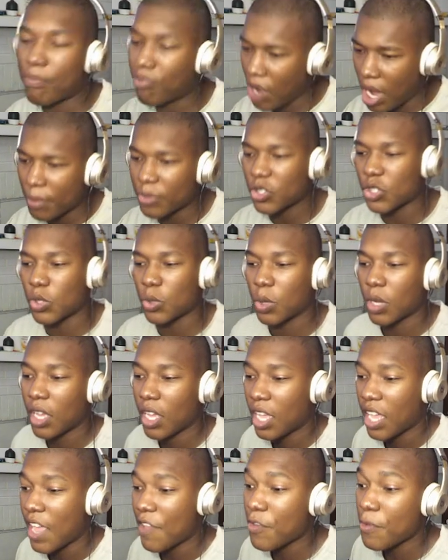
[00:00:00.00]
I promise you.
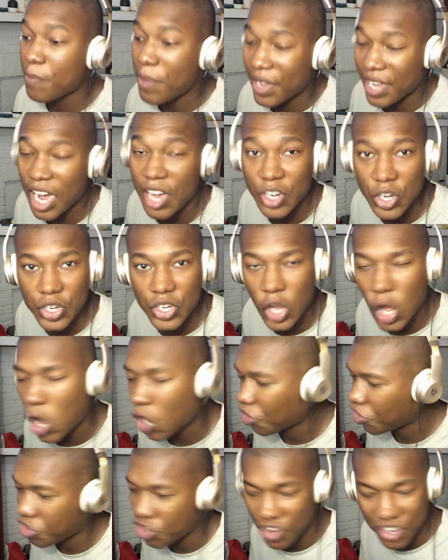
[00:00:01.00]
If you pick
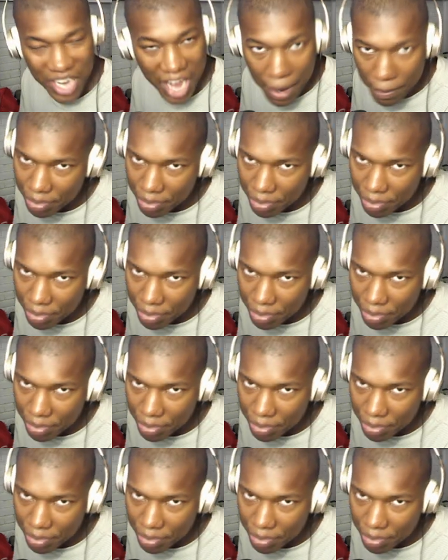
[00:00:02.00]
Underdog, you're